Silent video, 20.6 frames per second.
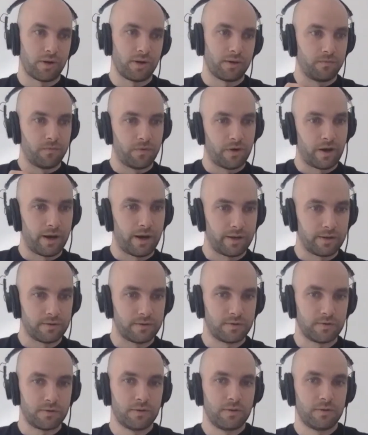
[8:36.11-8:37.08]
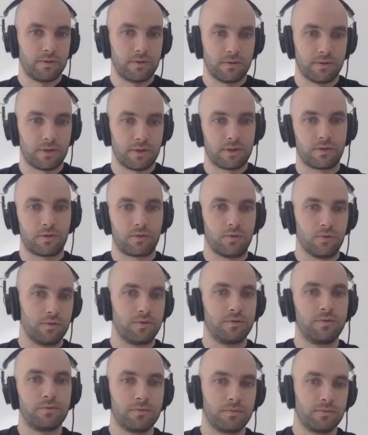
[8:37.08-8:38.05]
advise that could
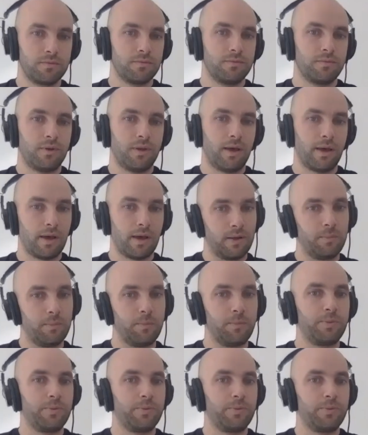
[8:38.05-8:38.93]
help